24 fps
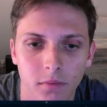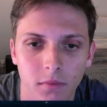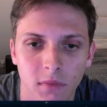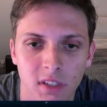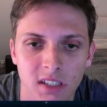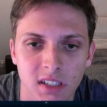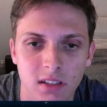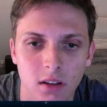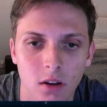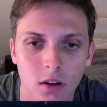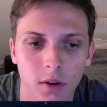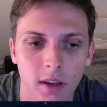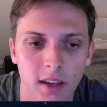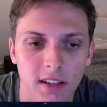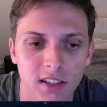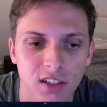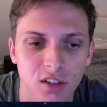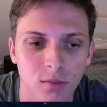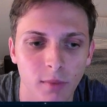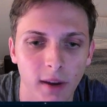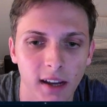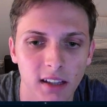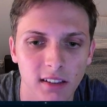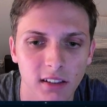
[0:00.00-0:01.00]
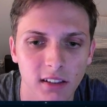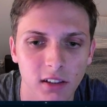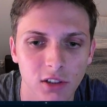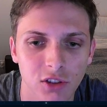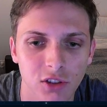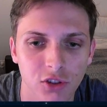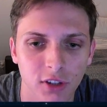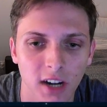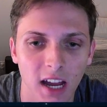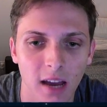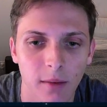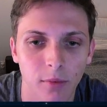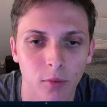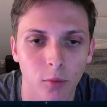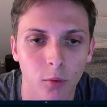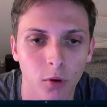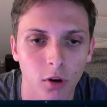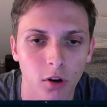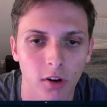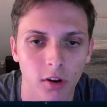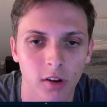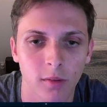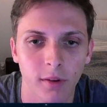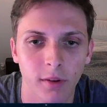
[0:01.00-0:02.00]
Okay, so my little trap
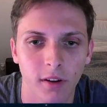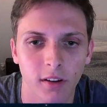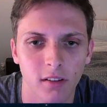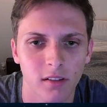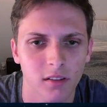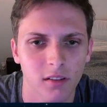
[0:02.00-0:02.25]
worked, but